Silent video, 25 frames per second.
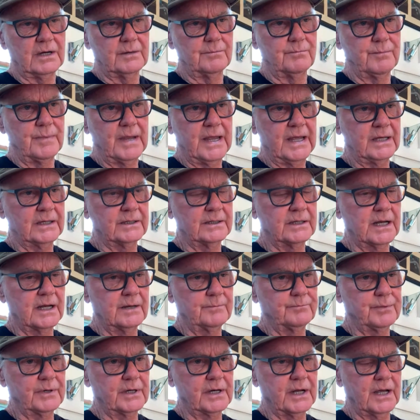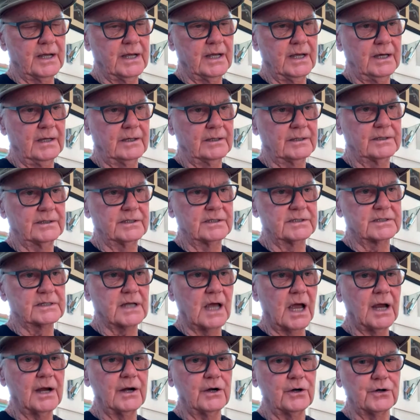a mandate, but I had a
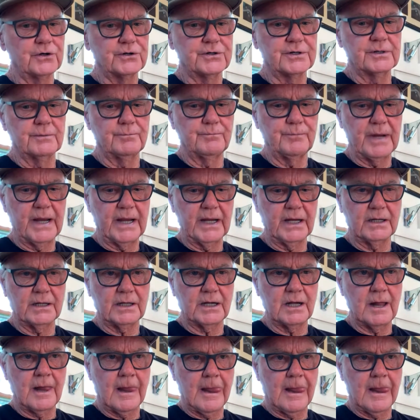desire to make